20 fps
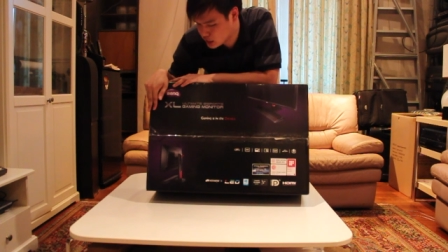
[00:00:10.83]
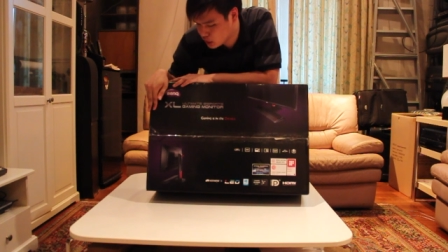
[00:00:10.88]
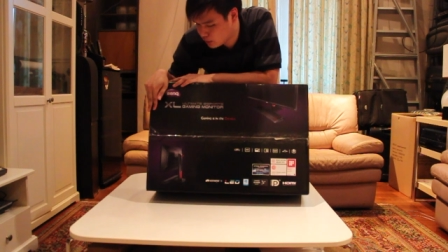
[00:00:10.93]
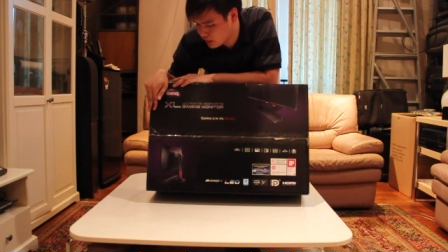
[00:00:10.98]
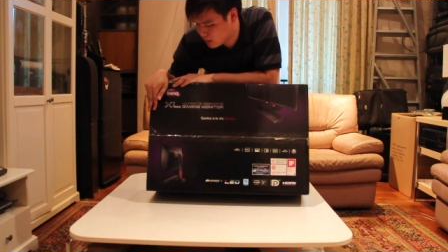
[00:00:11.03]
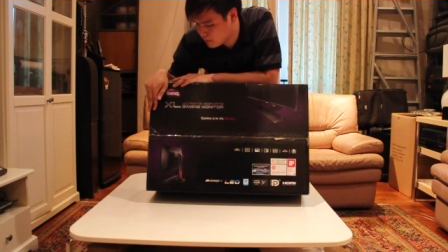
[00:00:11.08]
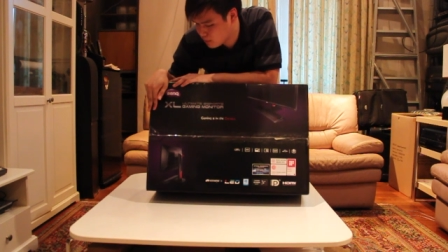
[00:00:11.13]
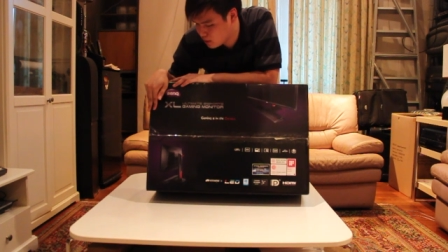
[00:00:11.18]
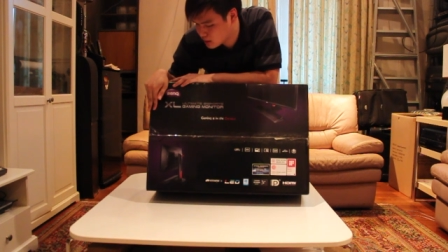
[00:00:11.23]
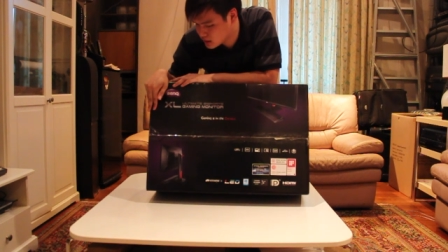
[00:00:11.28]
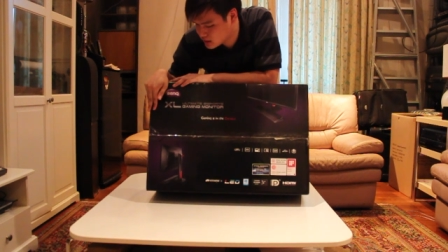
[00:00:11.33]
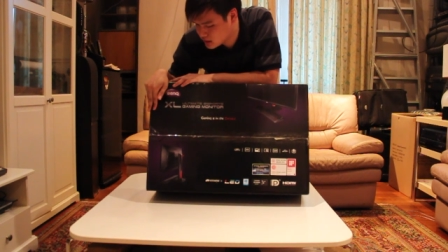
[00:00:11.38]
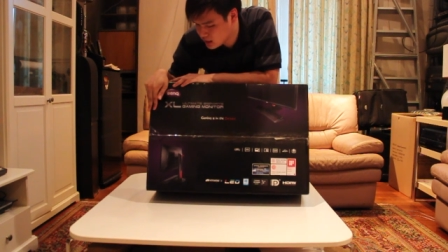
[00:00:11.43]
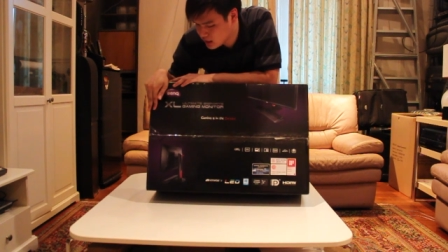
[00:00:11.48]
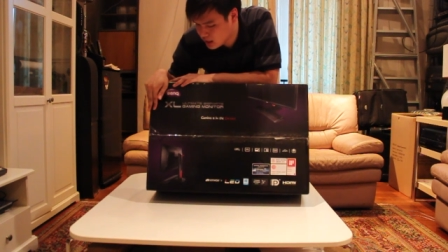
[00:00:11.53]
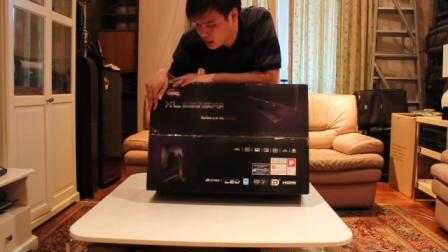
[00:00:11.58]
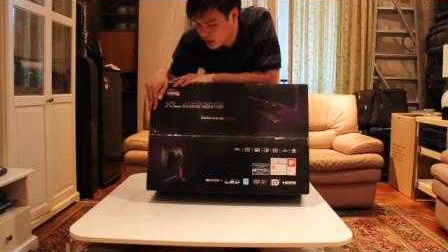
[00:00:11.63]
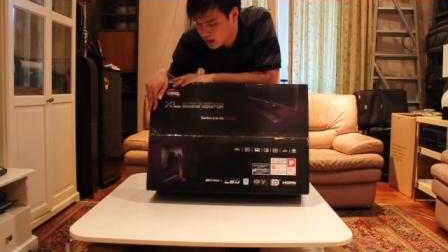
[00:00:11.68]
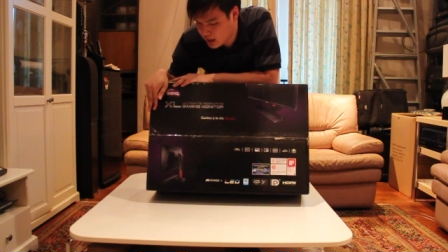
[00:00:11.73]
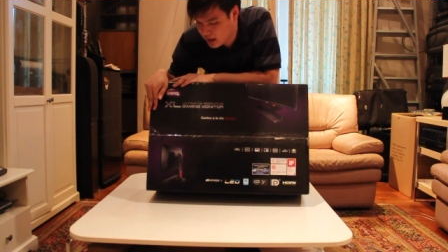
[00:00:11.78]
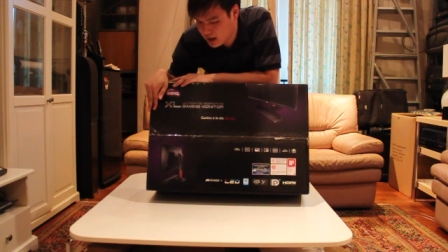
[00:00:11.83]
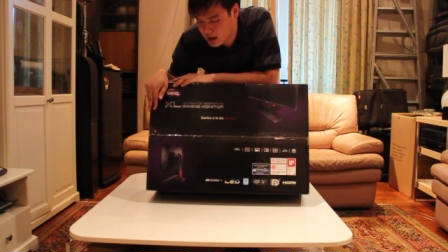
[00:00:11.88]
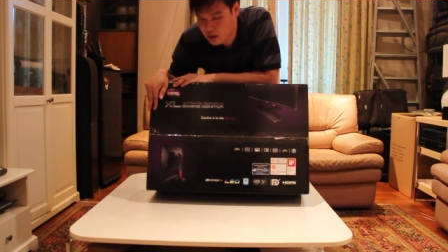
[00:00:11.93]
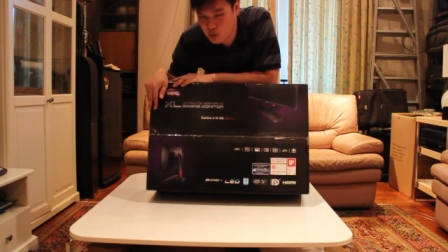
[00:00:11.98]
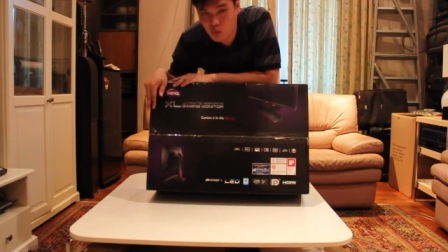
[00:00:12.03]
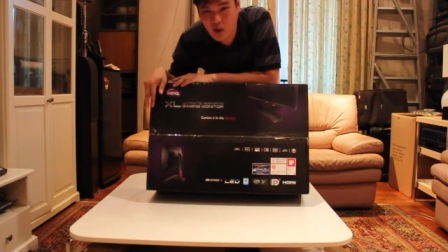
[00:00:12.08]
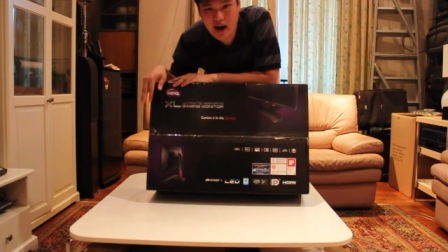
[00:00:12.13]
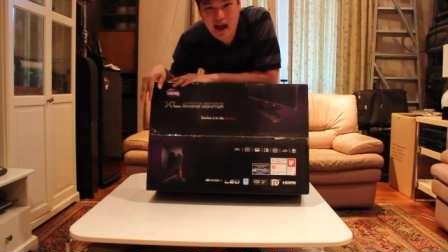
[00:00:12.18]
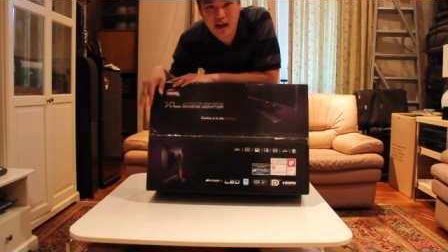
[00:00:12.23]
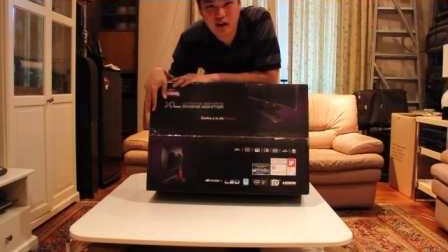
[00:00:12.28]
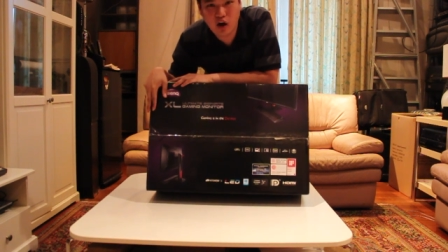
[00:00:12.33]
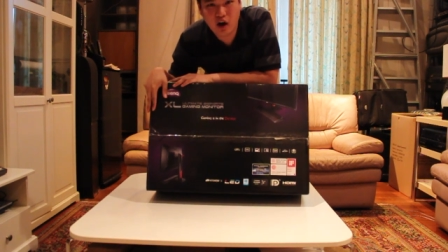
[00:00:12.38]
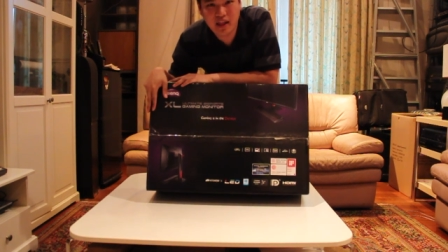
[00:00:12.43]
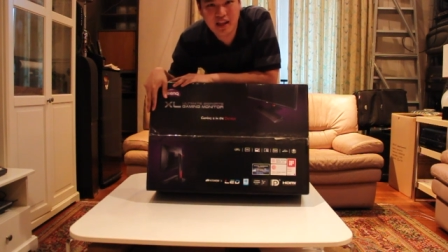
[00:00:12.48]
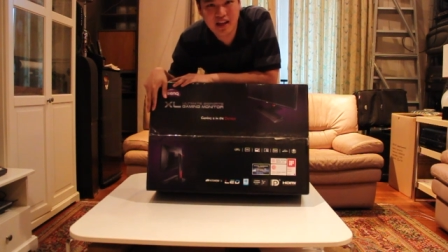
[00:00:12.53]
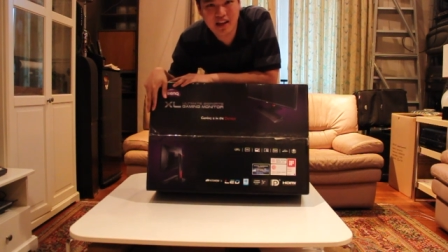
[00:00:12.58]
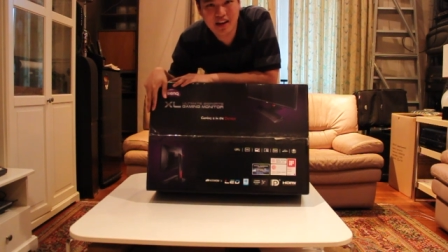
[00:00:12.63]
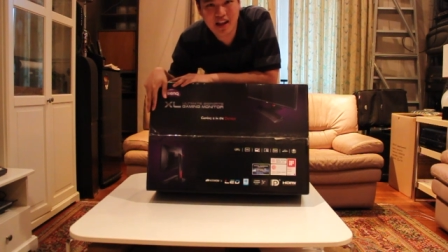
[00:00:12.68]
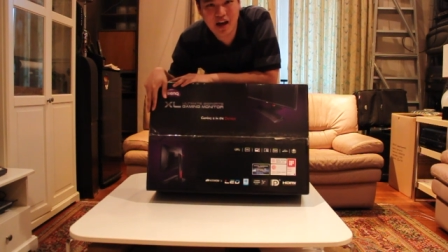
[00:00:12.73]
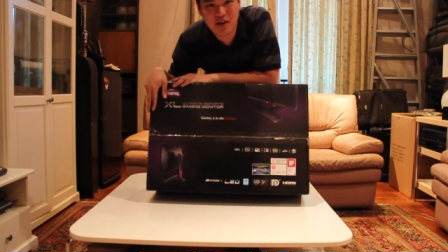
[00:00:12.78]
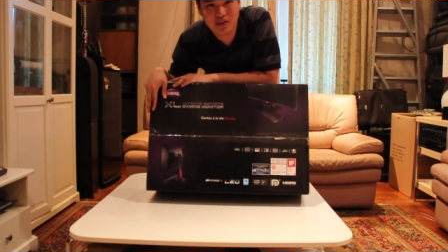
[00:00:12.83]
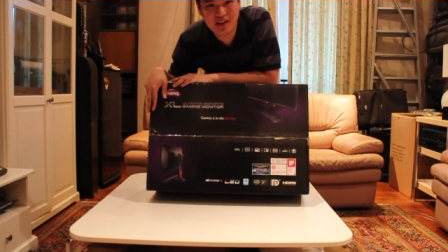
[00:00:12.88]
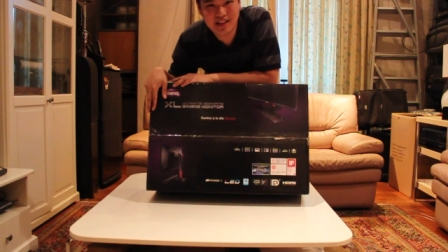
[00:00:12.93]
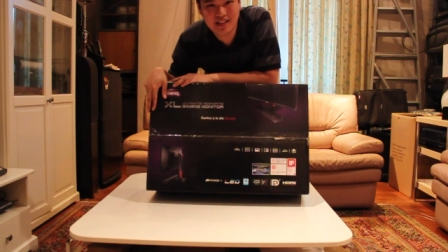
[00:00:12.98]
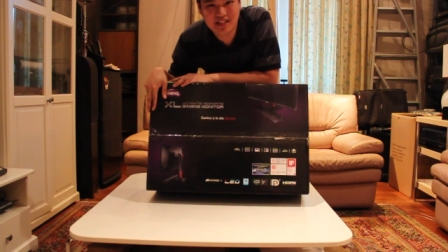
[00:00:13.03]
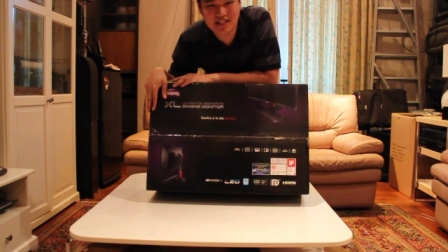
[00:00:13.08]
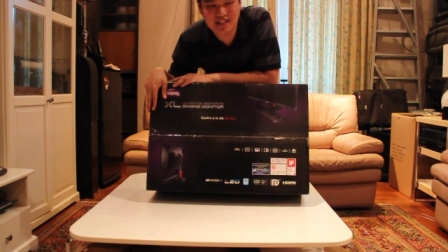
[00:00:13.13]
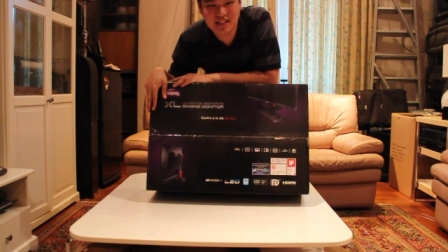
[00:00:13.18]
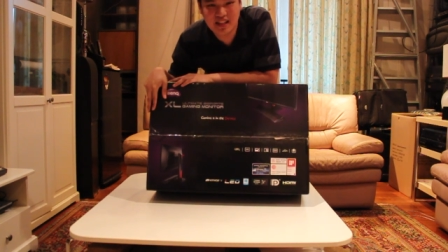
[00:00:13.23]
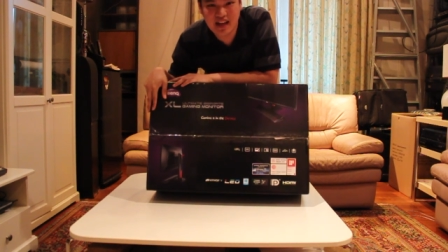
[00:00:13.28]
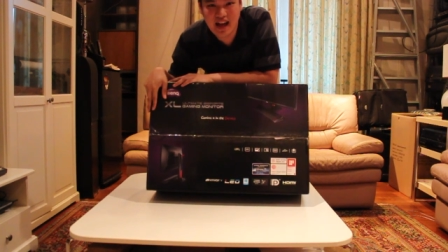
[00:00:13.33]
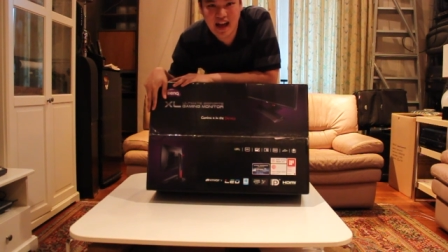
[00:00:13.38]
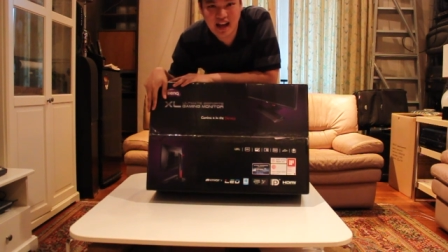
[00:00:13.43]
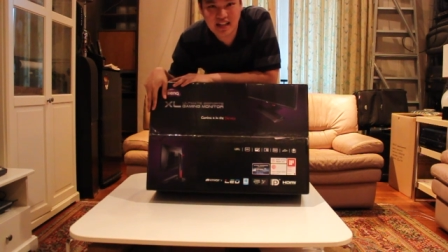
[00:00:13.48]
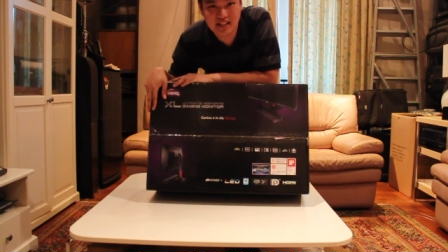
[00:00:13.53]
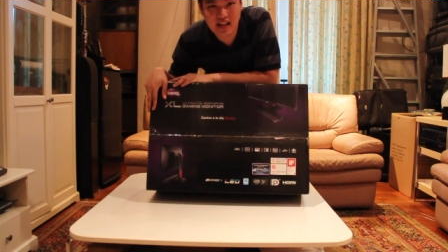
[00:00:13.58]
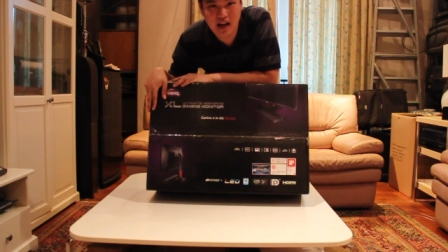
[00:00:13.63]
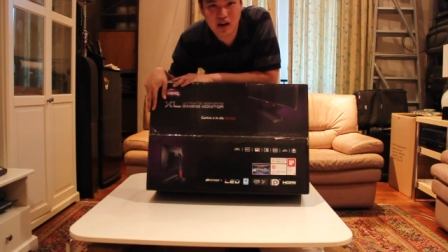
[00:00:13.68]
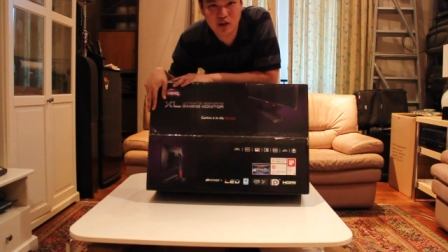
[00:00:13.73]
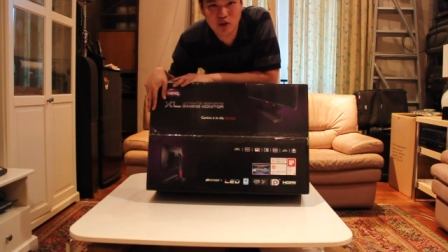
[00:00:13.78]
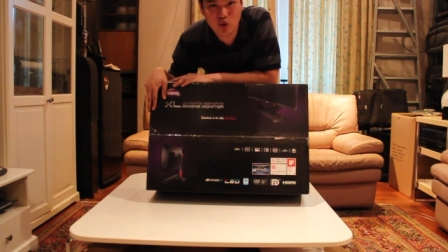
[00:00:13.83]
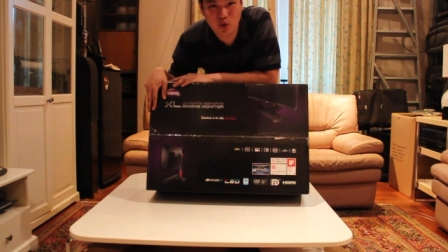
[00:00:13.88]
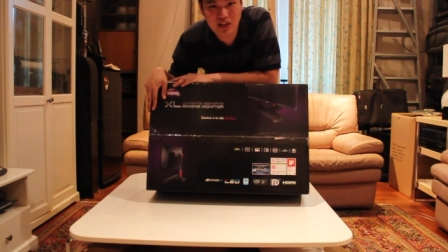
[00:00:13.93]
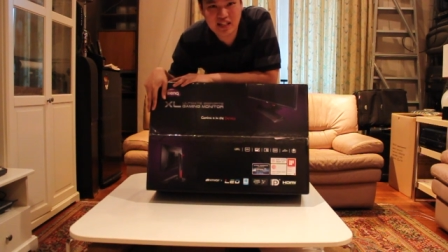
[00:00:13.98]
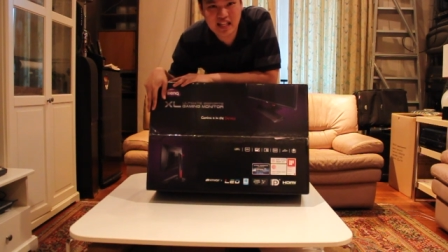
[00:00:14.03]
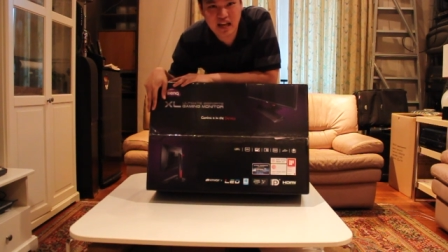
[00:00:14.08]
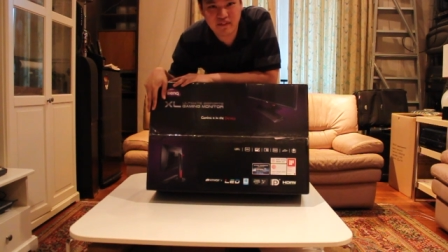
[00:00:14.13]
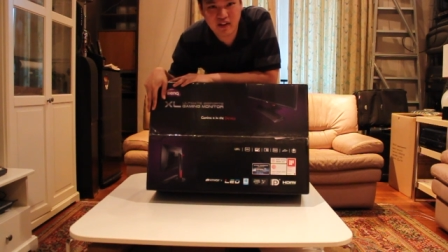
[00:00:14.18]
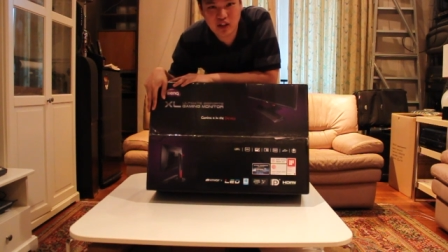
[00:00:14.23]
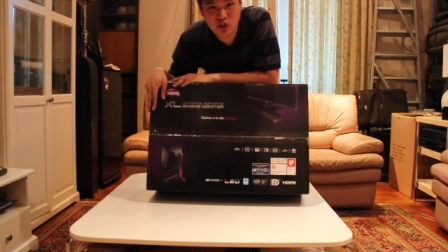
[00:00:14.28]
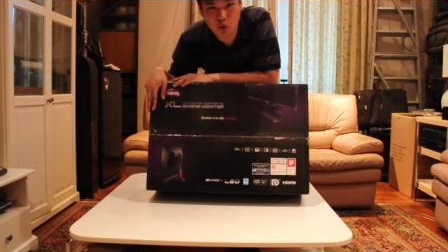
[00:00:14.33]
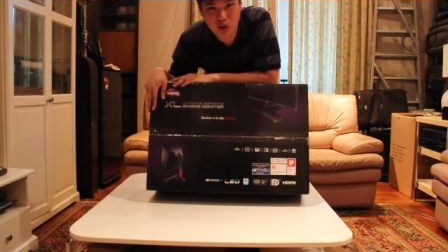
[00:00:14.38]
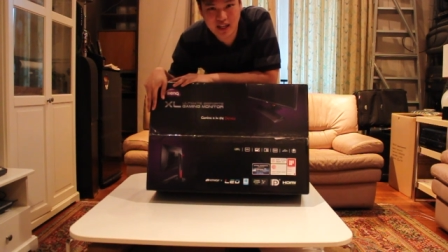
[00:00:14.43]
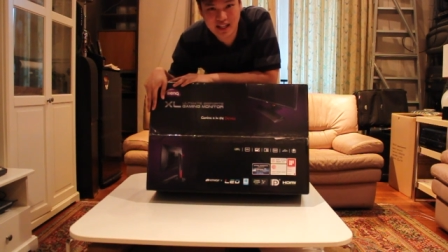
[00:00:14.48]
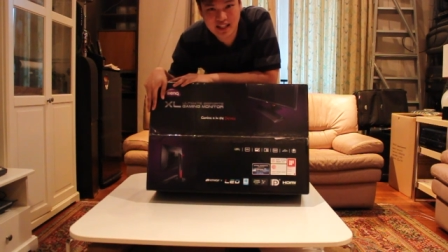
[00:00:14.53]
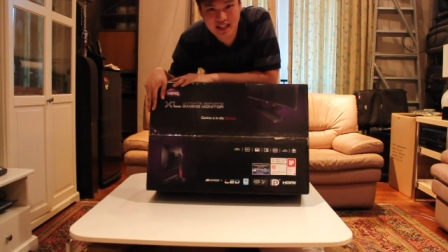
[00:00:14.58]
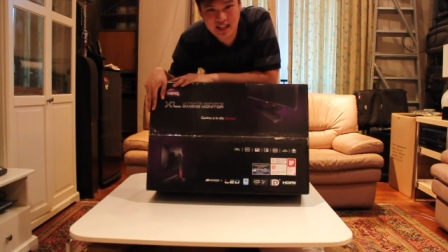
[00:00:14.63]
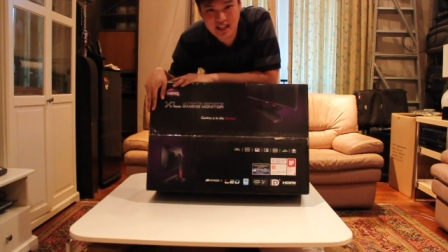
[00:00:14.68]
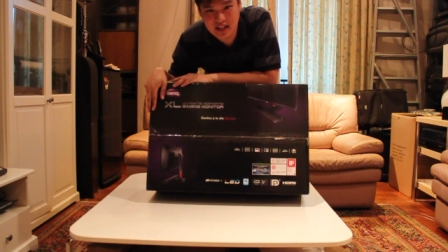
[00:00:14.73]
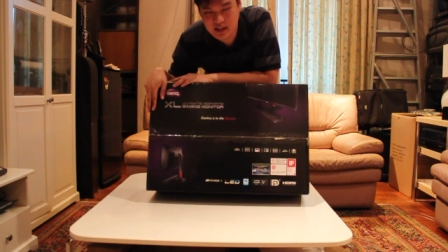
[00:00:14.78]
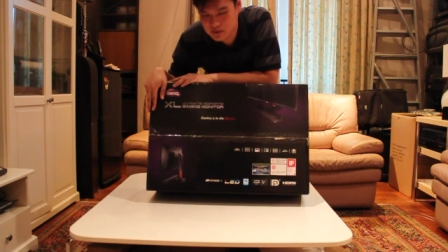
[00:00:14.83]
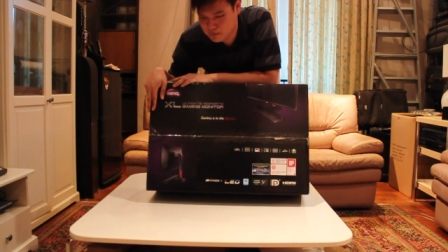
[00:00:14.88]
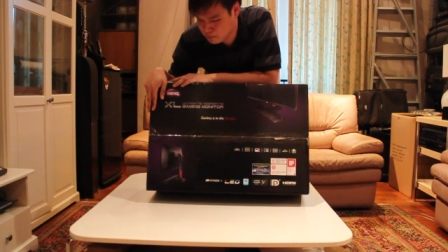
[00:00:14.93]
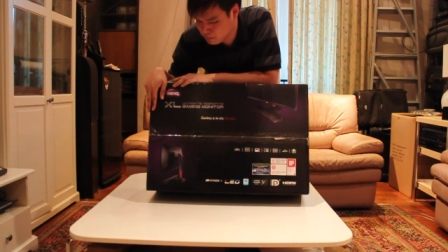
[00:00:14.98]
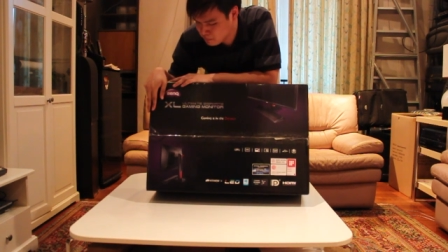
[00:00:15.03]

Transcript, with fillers: Shorty Boss. And what I got here now is the XL2720T.